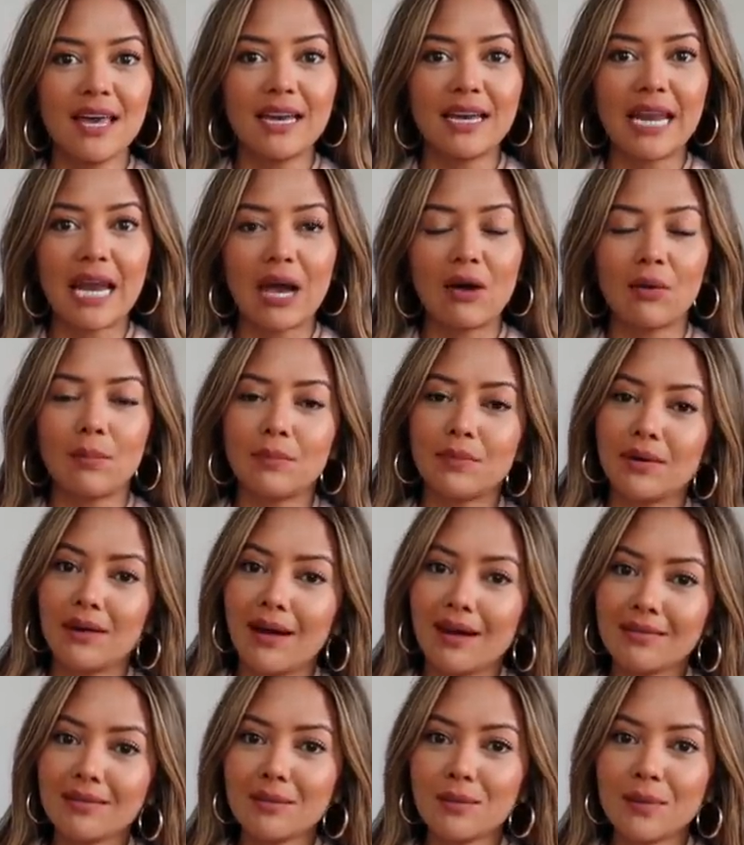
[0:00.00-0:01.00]
Now, I'm
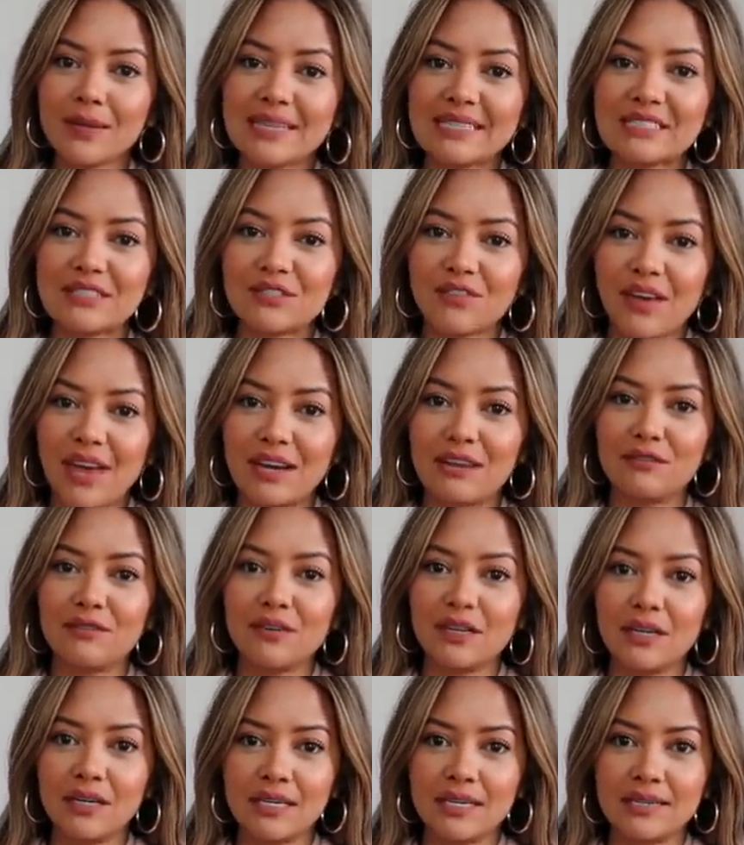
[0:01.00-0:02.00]
not the biggest fan of
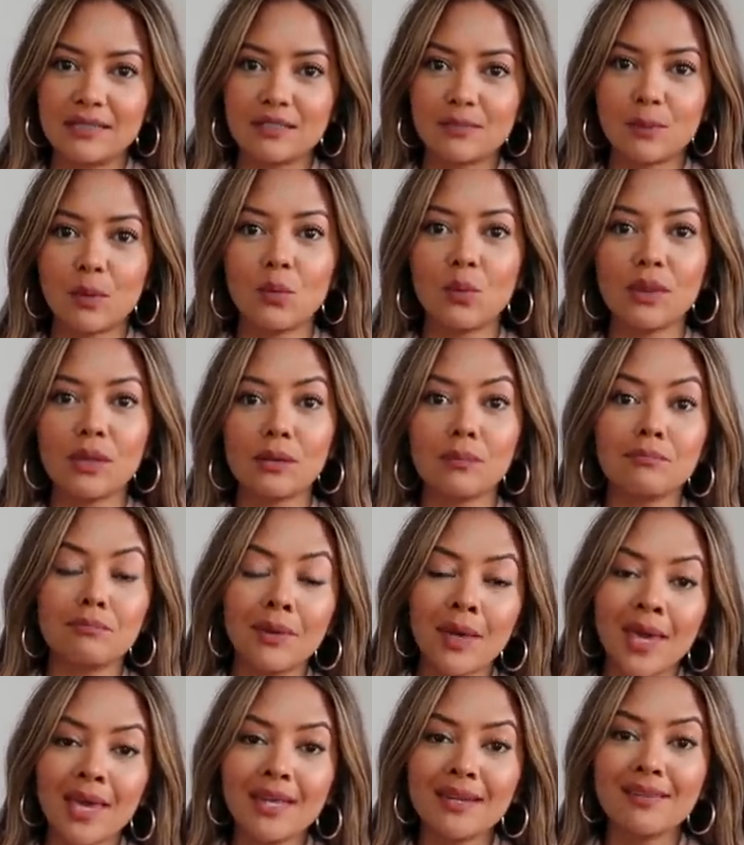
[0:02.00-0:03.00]
hoodies, but when they're
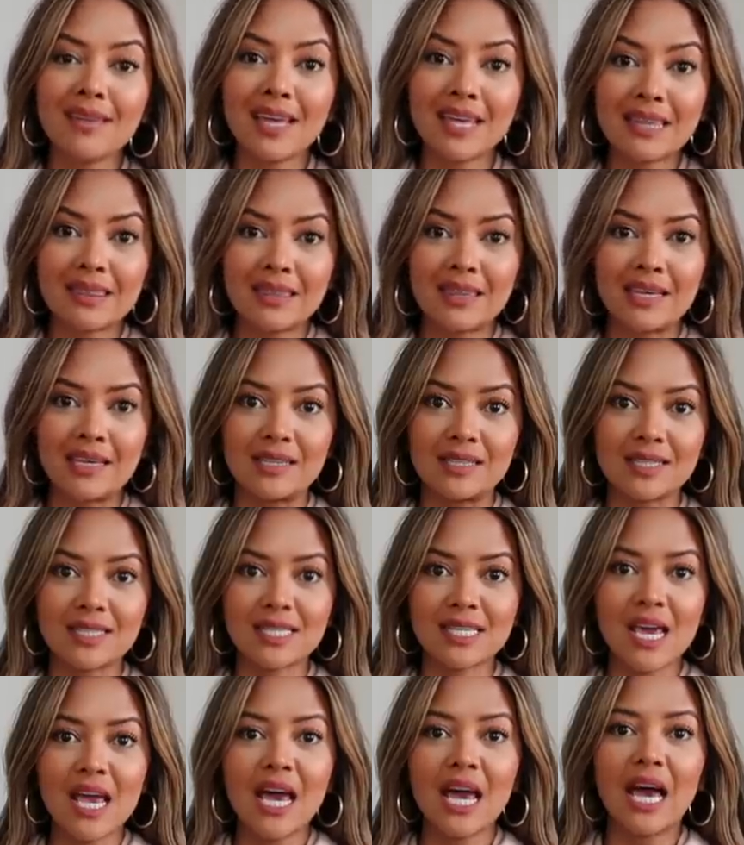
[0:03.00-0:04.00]
made like
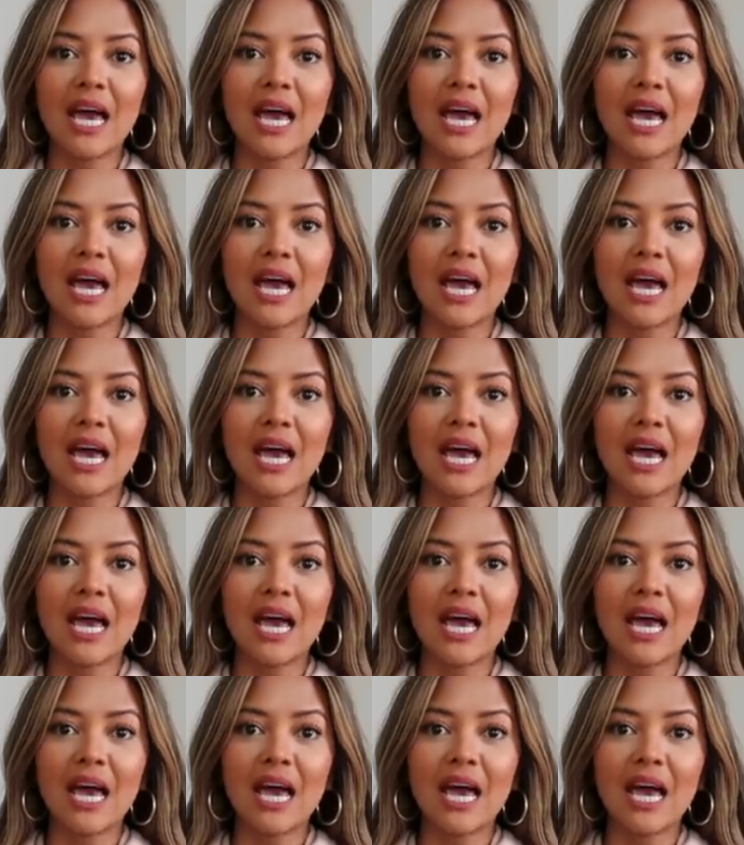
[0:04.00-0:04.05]
this,